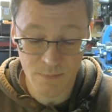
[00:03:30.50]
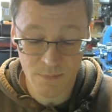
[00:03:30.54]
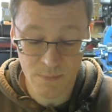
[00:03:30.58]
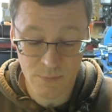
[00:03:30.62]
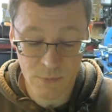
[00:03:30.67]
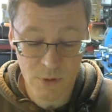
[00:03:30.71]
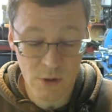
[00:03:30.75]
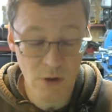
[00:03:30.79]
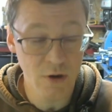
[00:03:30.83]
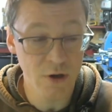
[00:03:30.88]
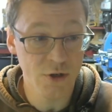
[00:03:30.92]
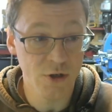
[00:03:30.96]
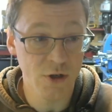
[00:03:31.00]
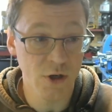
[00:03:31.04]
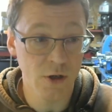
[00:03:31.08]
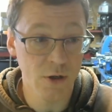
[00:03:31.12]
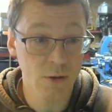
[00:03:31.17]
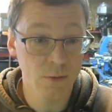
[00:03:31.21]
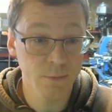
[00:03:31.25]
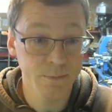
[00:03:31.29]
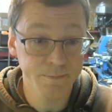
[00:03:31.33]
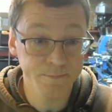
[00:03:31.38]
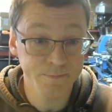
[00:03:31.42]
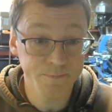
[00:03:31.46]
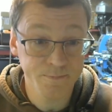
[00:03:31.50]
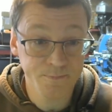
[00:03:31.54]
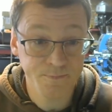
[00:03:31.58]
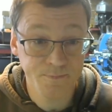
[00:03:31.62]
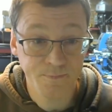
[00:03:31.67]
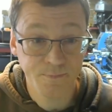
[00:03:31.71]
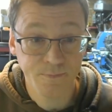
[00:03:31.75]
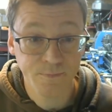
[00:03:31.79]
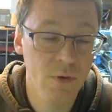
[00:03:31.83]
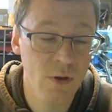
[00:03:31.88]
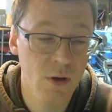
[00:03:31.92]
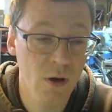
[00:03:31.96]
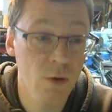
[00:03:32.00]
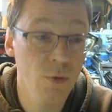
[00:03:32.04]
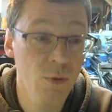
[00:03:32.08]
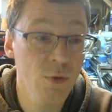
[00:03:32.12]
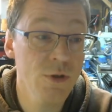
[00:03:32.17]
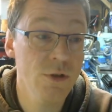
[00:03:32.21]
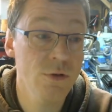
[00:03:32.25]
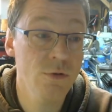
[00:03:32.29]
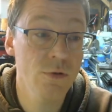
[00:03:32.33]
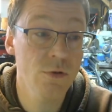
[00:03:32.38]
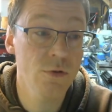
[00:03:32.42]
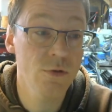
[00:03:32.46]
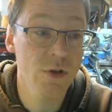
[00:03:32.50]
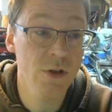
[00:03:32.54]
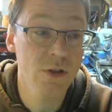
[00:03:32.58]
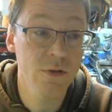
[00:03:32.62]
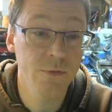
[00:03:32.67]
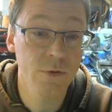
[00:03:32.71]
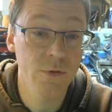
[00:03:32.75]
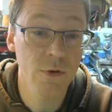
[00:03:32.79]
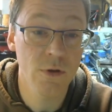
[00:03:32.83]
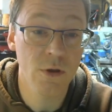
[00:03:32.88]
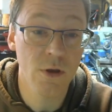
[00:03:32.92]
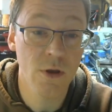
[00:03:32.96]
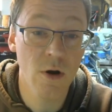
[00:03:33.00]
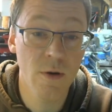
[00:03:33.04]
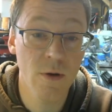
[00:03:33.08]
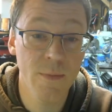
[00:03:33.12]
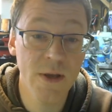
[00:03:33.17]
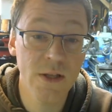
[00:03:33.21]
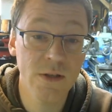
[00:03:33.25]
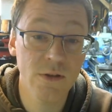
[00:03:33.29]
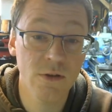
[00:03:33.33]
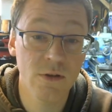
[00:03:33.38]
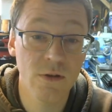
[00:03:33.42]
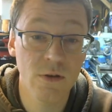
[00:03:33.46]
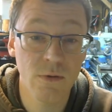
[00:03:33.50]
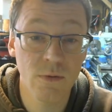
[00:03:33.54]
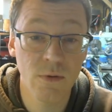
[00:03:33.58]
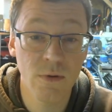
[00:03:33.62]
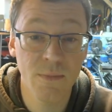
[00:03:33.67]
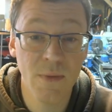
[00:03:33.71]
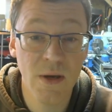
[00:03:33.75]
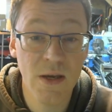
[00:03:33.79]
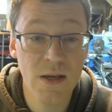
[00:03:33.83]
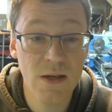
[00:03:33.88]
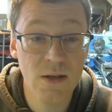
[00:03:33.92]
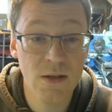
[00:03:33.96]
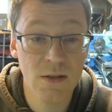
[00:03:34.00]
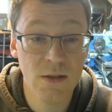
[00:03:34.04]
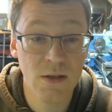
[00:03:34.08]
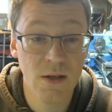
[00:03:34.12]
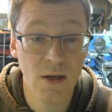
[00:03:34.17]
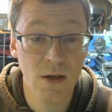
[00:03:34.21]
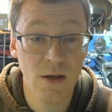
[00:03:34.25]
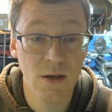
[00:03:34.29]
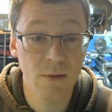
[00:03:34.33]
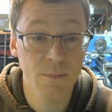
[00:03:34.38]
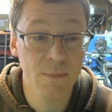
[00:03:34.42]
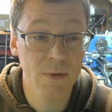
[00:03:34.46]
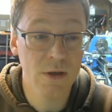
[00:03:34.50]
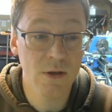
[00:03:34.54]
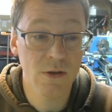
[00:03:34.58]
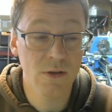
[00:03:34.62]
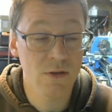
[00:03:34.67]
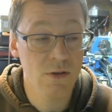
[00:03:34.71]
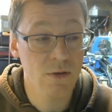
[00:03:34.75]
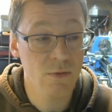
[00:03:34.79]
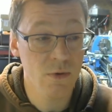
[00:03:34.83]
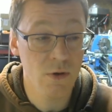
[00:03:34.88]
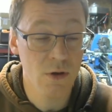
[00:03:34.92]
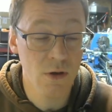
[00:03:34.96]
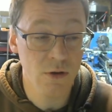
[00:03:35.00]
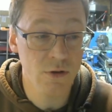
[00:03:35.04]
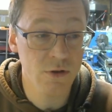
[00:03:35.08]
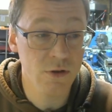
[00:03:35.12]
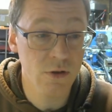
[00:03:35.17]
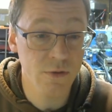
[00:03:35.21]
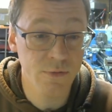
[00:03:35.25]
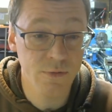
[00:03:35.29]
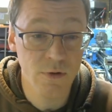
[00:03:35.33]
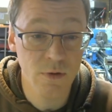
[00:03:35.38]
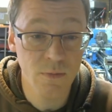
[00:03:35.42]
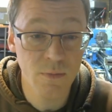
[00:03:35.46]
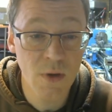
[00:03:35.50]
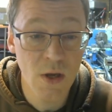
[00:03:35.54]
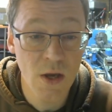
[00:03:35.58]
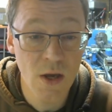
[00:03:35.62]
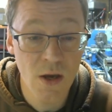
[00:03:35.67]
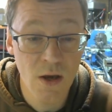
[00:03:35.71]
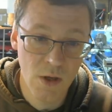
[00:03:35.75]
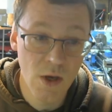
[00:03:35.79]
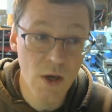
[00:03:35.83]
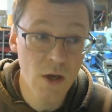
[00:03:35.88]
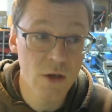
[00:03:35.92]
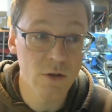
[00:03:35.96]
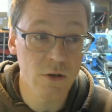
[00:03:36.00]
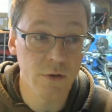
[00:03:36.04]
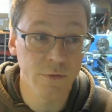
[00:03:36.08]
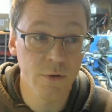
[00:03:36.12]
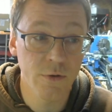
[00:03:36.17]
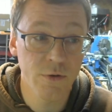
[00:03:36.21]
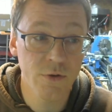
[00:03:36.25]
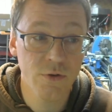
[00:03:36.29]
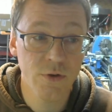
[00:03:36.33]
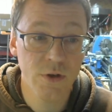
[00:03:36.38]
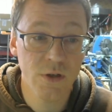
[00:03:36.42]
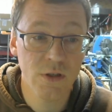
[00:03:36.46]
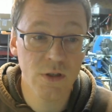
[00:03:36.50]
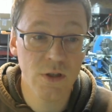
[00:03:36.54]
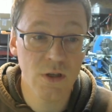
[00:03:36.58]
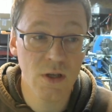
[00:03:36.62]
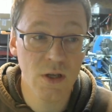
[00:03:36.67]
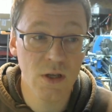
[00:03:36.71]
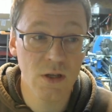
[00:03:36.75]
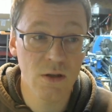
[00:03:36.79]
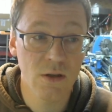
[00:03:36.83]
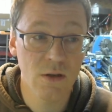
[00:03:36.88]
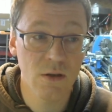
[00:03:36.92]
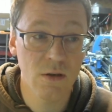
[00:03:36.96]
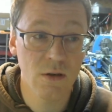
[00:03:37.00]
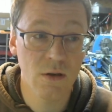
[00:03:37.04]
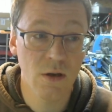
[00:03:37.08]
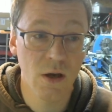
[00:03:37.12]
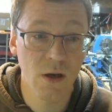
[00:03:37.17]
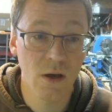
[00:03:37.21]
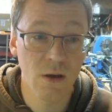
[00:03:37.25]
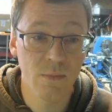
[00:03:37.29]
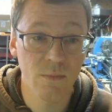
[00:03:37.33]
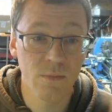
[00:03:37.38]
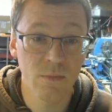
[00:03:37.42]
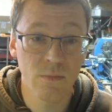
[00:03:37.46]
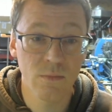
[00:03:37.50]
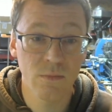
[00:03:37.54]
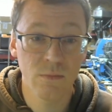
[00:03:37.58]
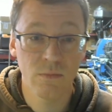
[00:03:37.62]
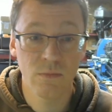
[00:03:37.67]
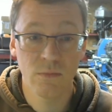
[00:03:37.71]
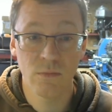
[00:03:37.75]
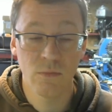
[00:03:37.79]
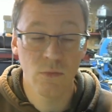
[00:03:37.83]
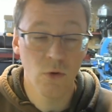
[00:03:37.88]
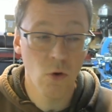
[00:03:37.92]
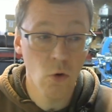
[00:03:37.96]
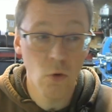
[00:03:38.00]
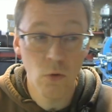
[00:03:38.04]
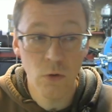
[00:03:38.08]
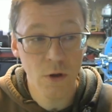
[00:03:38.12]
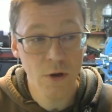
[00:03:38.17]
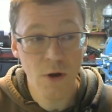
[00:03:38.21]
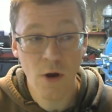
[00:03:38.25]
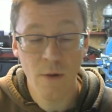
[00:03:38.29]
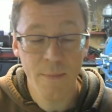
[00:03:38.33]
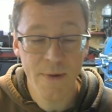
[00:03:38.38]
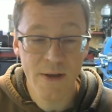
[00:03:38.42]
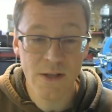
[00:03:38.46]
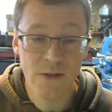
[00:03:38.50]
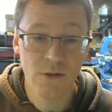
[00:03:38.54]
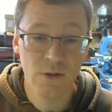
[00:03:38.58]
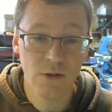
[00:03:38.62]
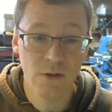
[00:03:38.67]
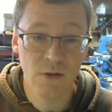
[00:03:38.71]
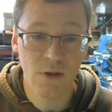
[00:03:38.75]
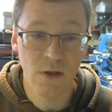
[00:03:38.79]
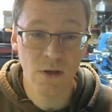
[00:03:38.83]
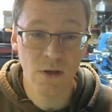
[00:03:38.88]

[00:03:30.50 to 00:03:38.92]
collet chuck. I wanted to address a few of the comments that were made because there were lots of them. So if you're interested in all the comments,